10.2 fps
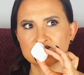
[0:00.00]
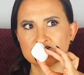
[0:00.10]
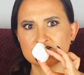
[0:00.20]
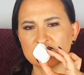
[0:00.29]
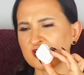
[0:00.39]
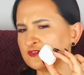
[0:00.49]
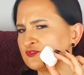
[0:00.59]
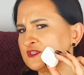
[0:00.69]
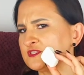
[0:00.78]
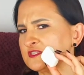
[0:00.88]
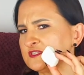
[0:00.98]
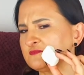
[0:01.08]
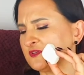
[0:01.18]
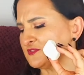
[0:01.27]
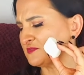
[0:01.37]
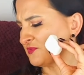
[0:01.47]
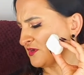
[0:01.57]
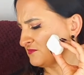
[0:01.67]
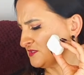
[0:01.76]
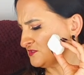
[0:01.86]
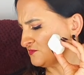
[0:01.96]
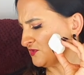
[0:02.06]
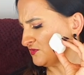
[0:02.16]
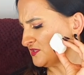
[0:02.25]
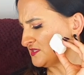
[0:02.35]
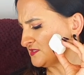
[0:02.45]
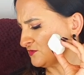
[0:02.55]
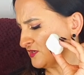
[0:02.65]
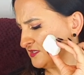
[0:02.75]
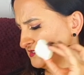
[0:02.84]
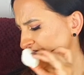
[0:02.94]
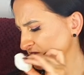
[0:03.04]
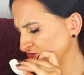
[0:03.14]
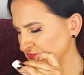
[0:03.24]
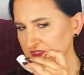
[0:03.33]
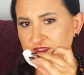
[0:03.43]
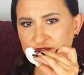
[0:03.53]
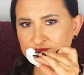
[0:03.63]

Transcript: I can't really smell spearmint, to be honest, or any type of mint,